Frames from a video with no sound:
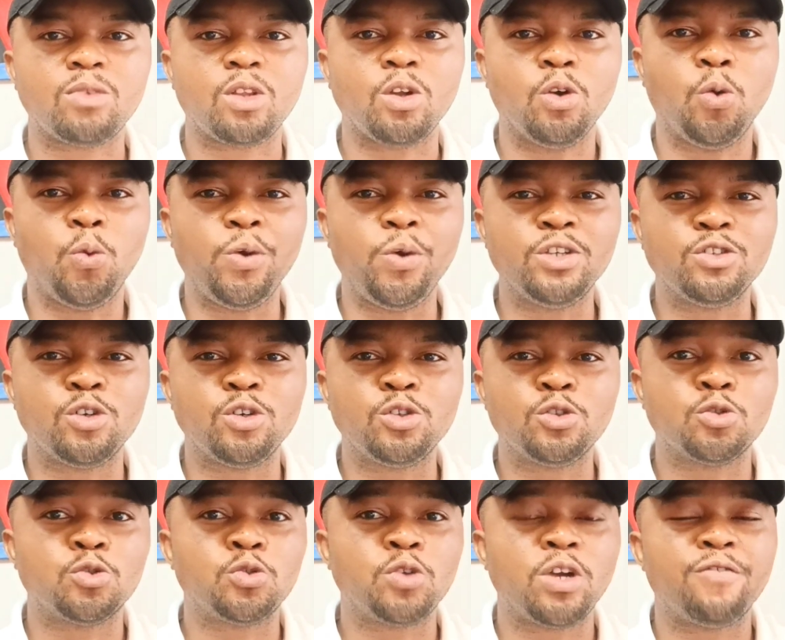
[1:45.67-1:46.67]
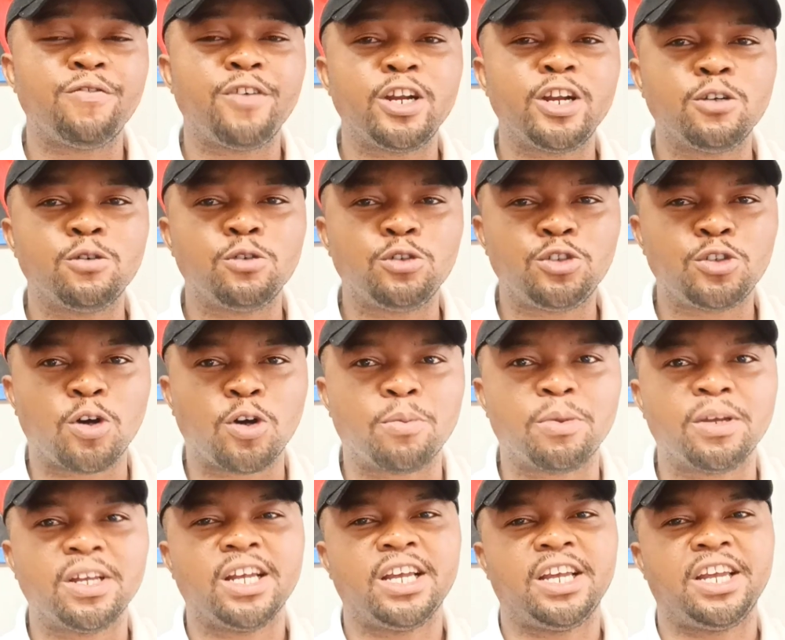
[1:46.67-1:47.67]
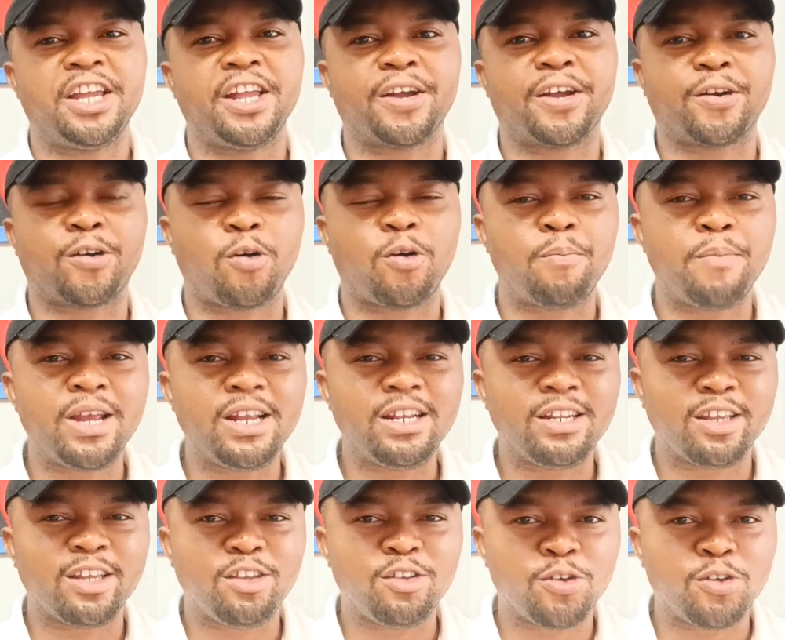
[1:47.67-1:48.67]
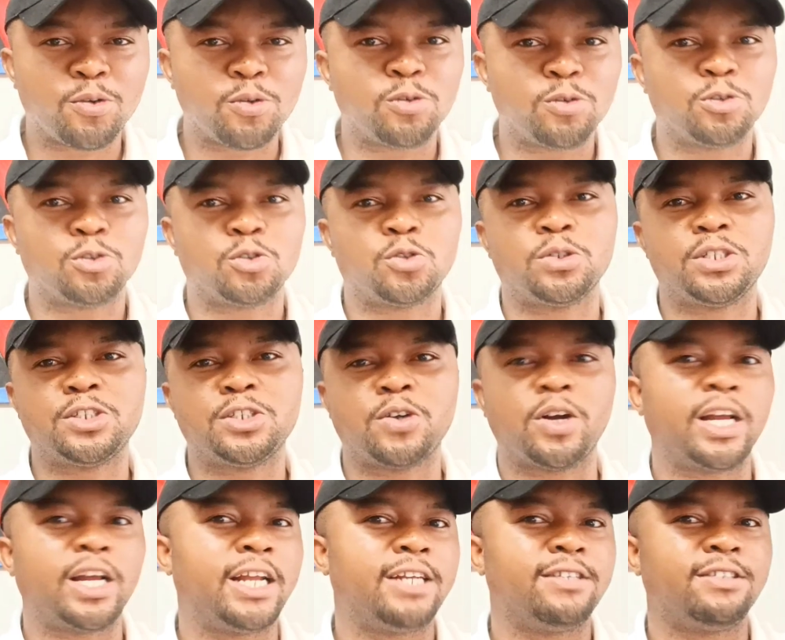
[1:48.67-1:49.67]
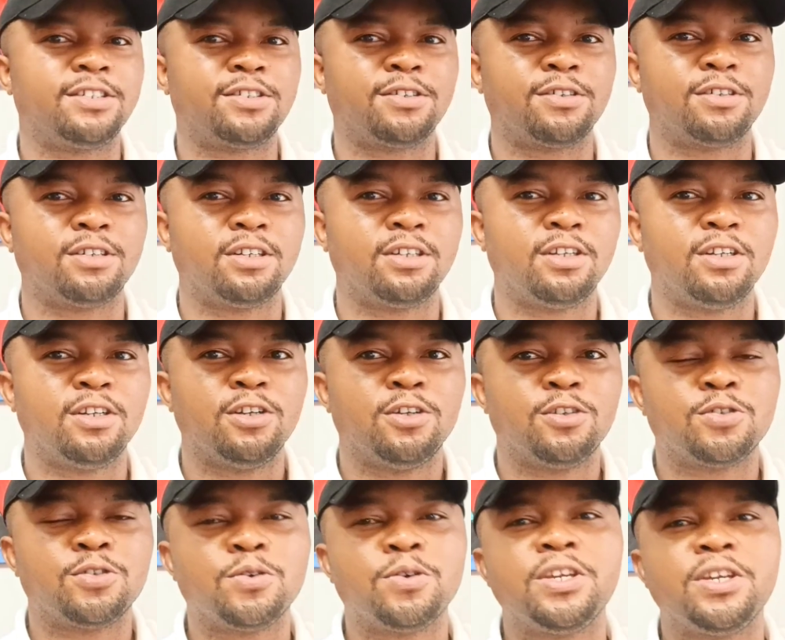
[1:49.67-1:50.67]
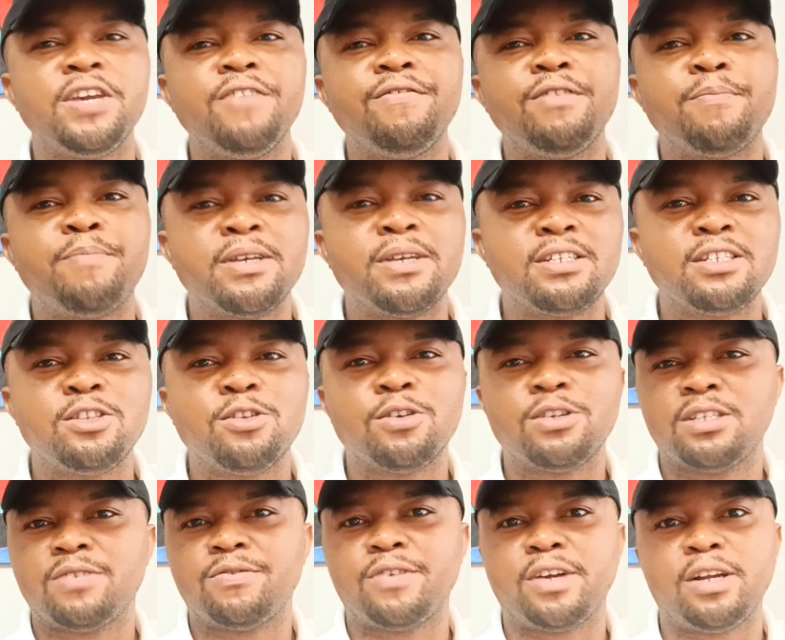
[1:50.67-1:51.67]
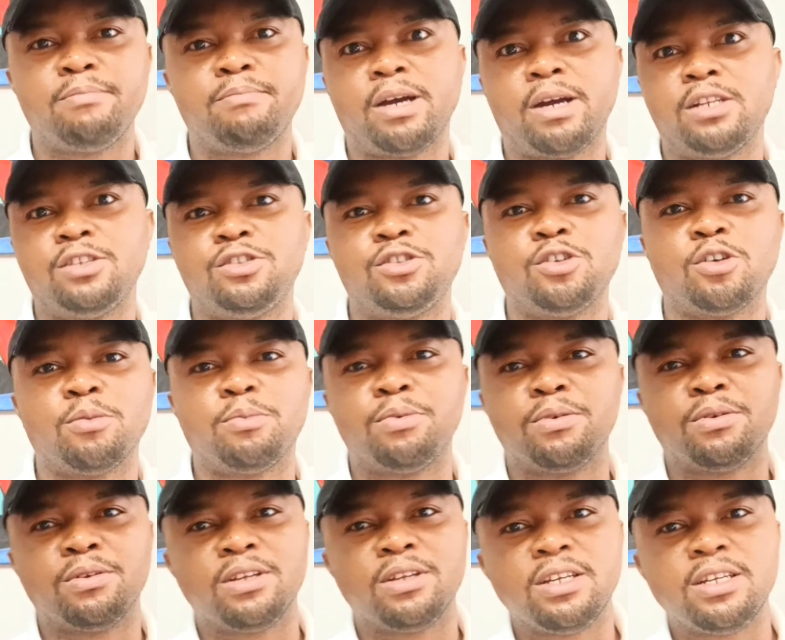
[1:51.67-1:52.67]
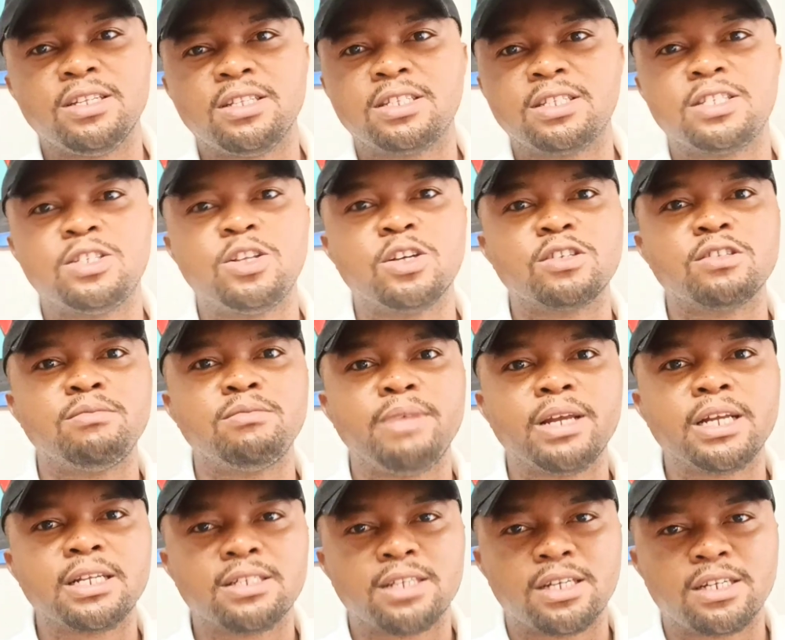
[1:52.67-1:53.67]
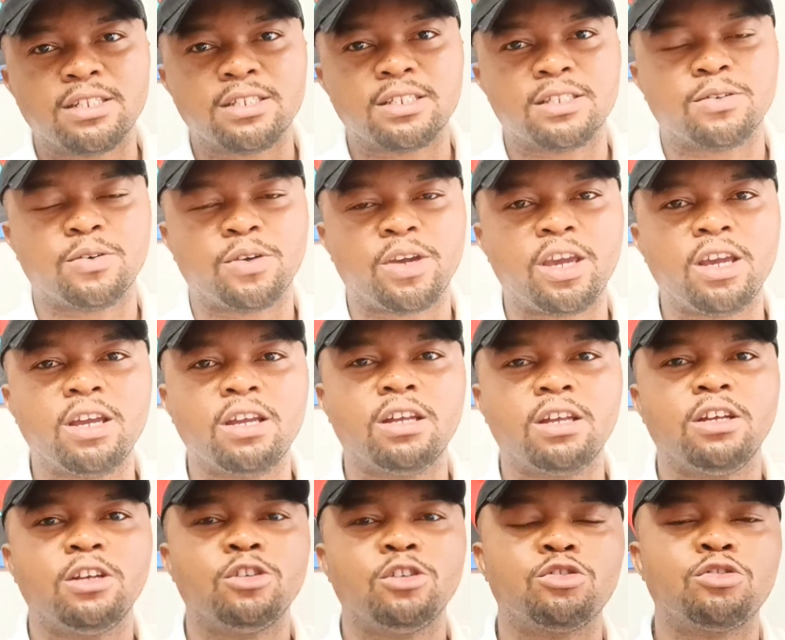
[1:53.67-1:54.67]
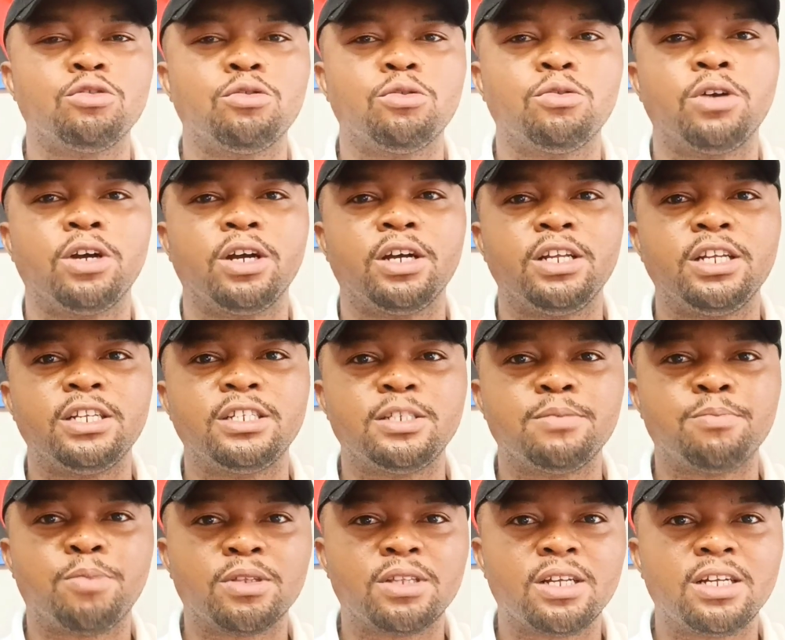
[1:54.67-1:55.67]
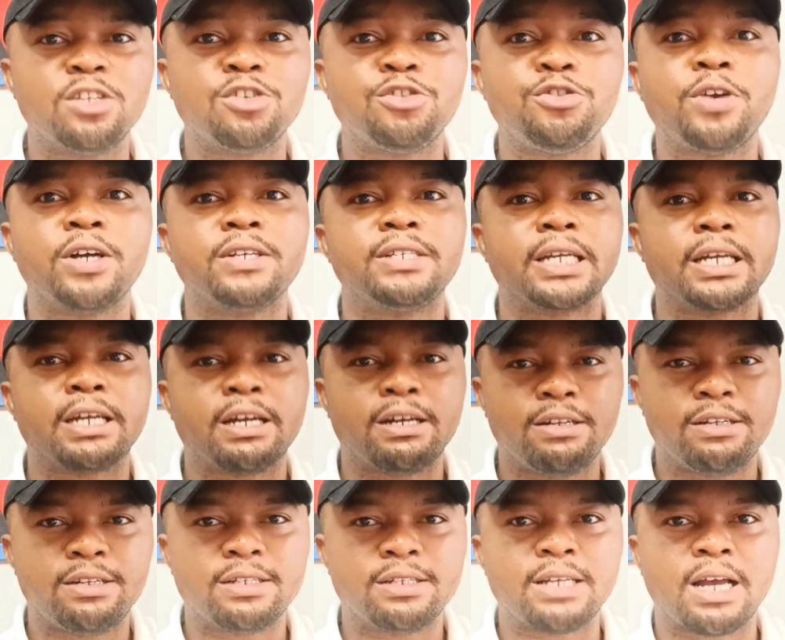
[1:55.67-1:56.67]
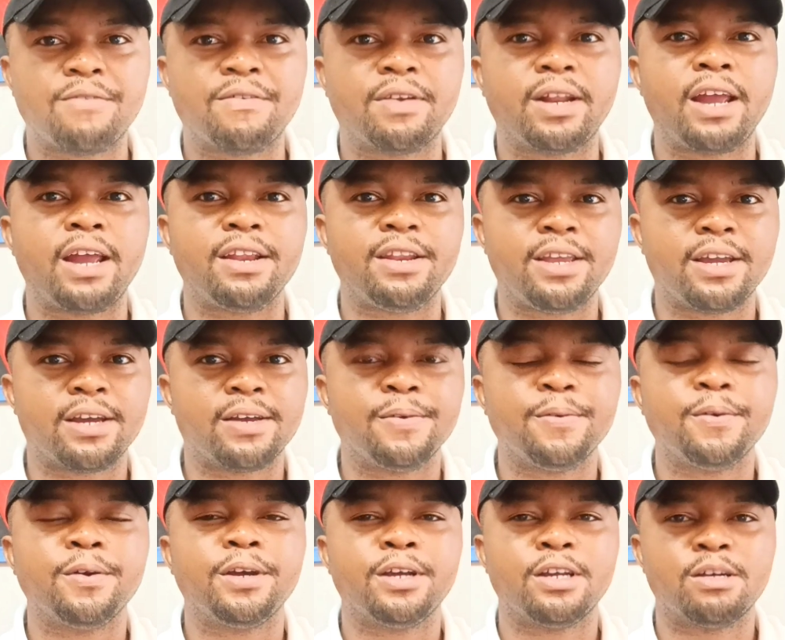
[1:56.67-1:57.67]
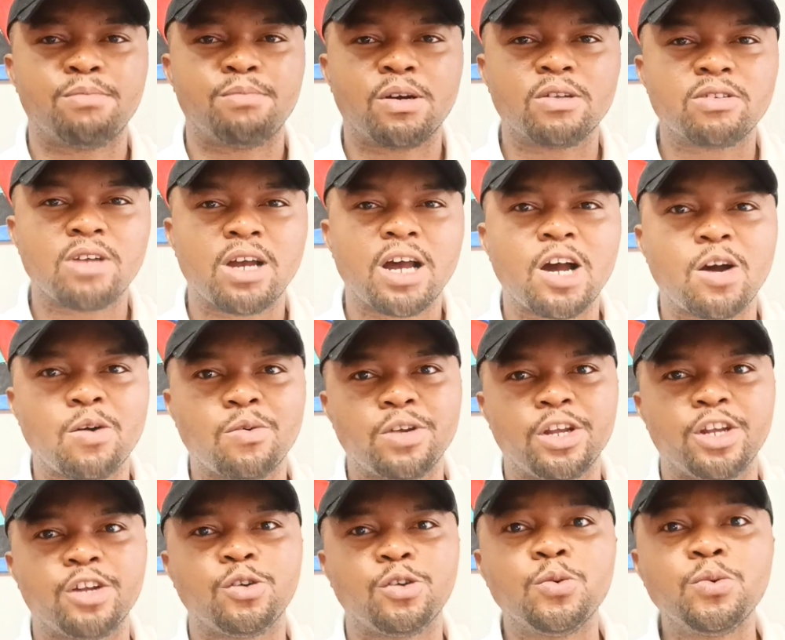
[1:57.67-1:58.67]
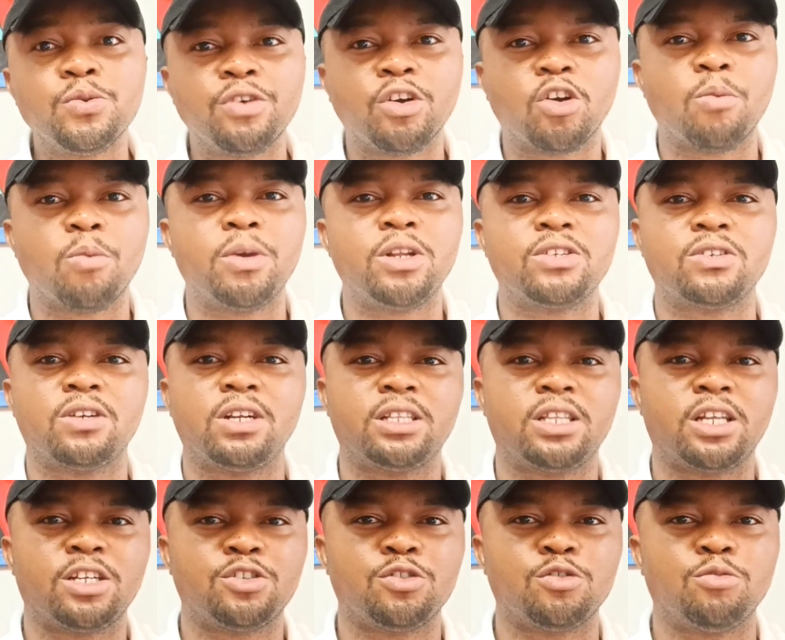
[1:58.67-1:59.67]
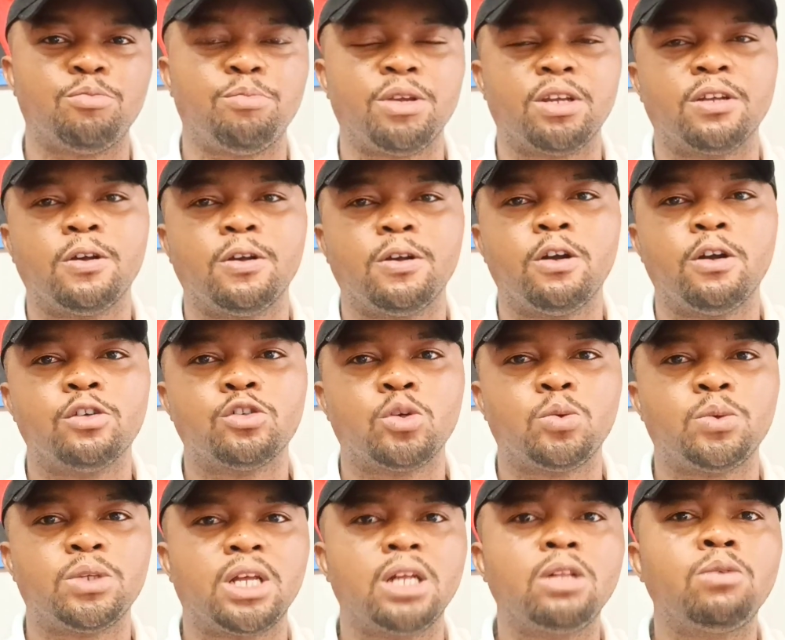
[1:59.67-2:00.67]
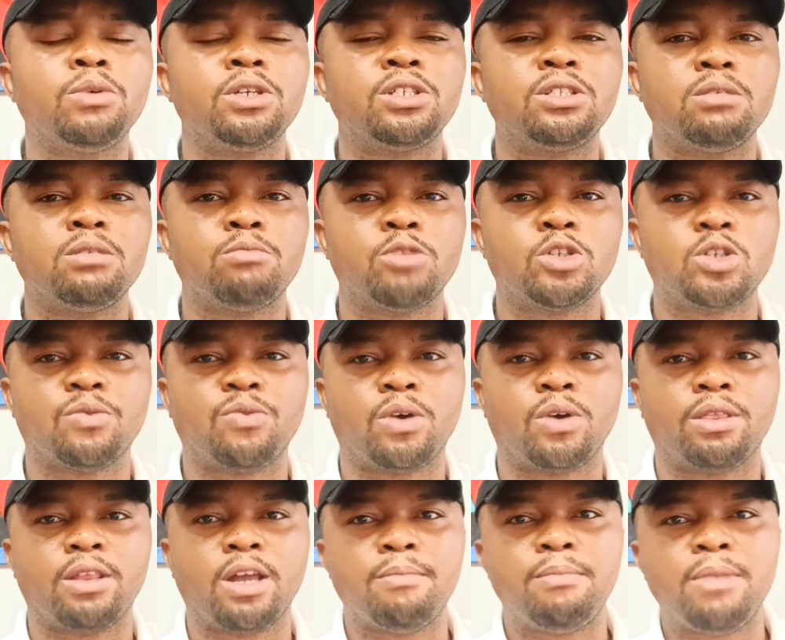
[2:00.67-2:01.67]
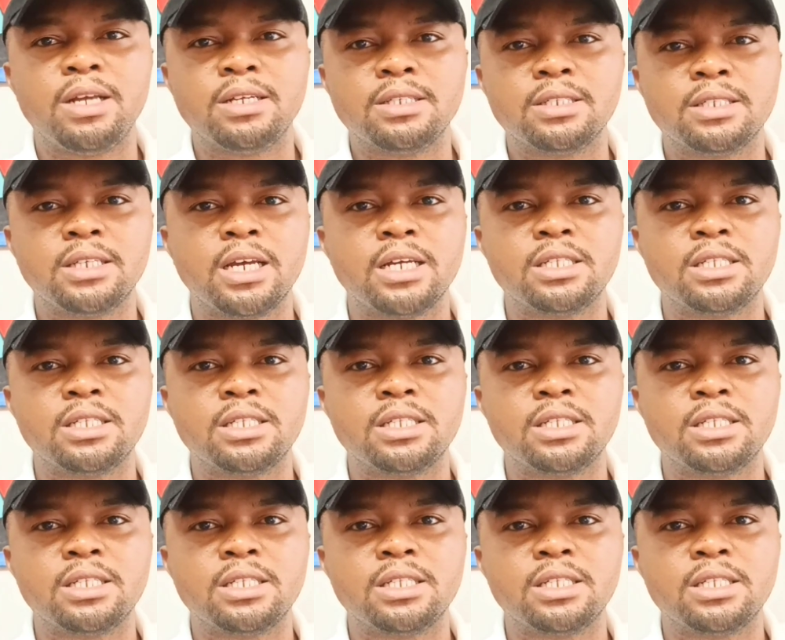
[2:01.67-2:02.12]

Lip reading: who is going to do a very good job in recommending you to this organization. So if the person does a very bad job, it doesn't make sense. Okay. So it's important you as a candidate have an idea about how a good recommendation letter should be. So without wasting much of our time, let's get